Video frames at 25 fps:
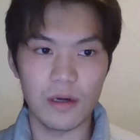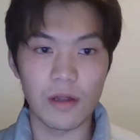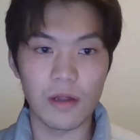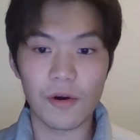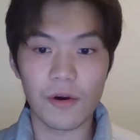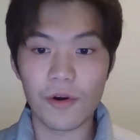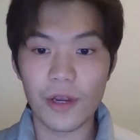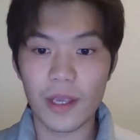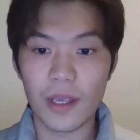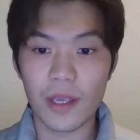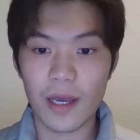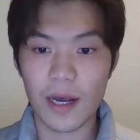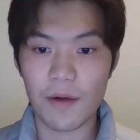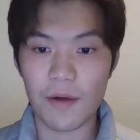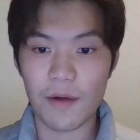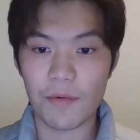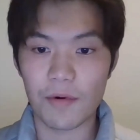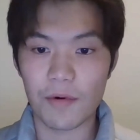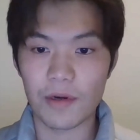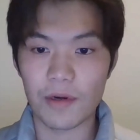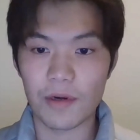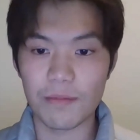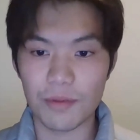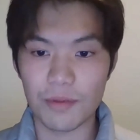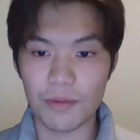allowing
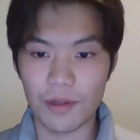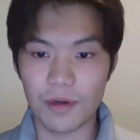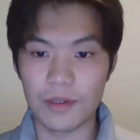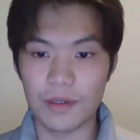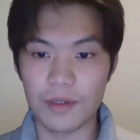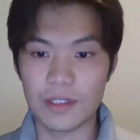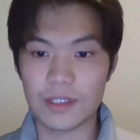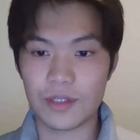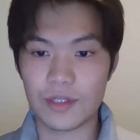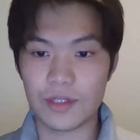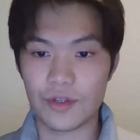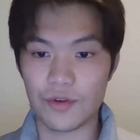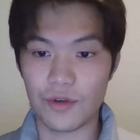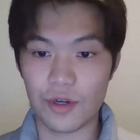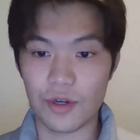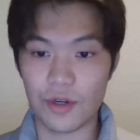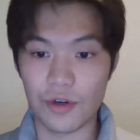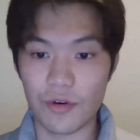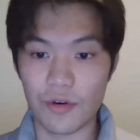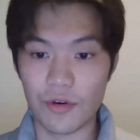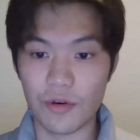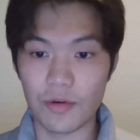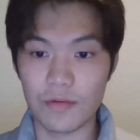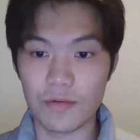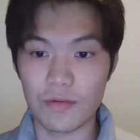our employees to
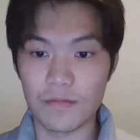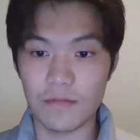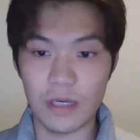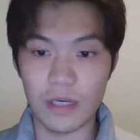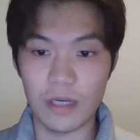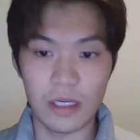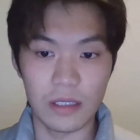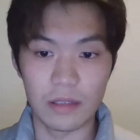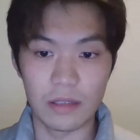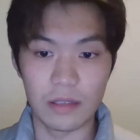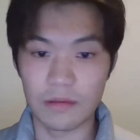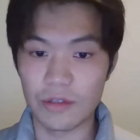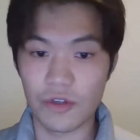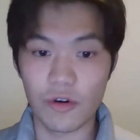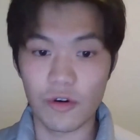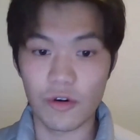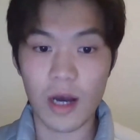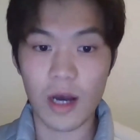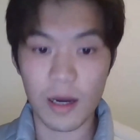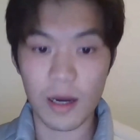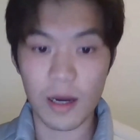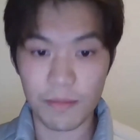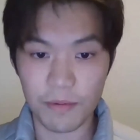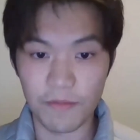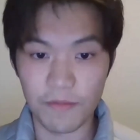grow
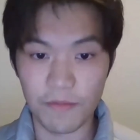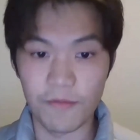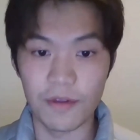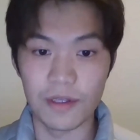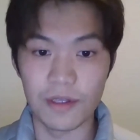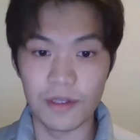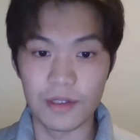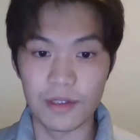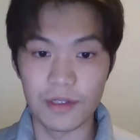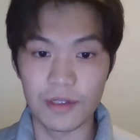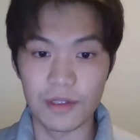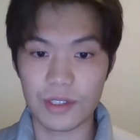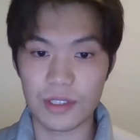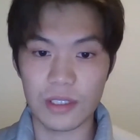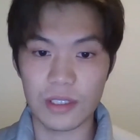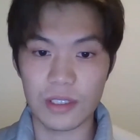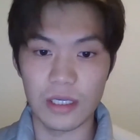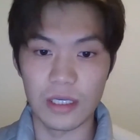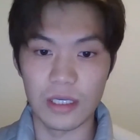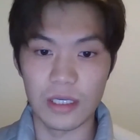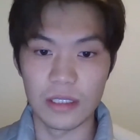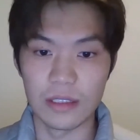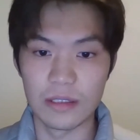up with